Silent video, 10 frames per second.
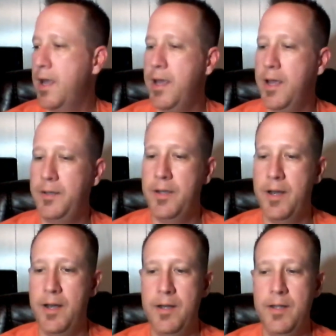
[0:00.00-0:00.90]
And
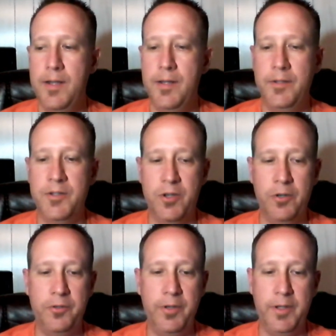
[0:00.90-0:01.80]
to
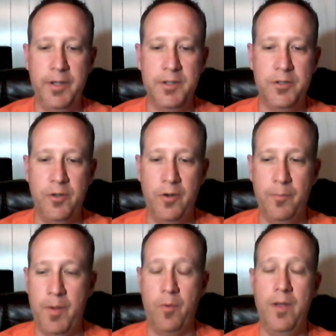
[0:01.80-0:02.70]
start doing this,
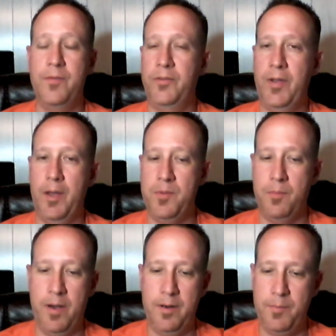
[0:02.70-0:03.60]
and my wife is happy
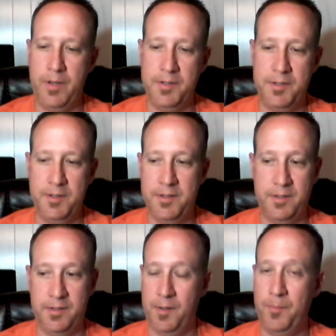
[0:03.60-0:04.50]
about it because it's
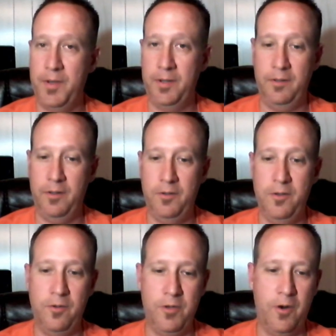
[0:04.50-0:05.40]
something to
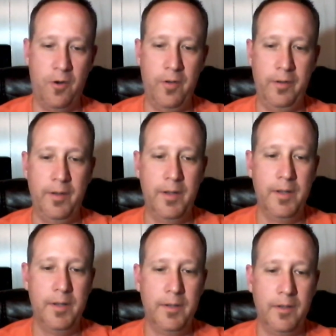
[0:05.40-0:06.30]
do, and
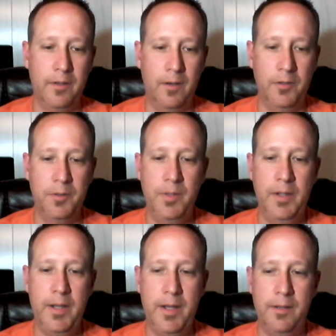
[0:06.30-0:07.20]

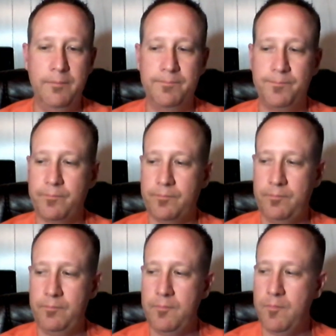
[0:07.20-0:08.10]
ultimately,
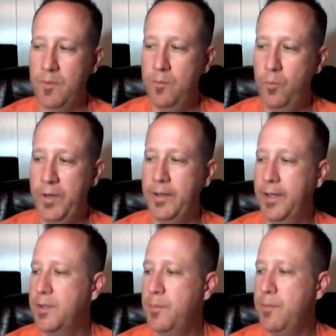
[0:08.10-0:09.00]
would I
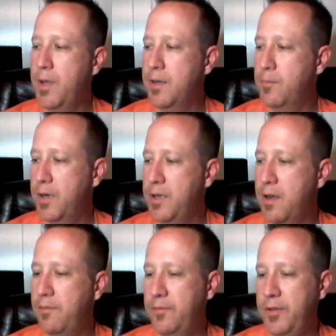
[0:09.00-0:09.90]
like to be making money
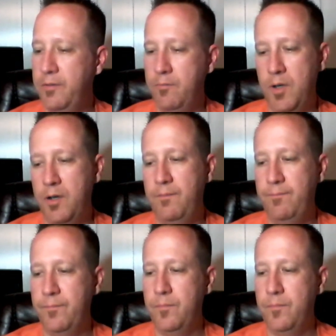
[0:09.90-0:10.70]
off of it? Well,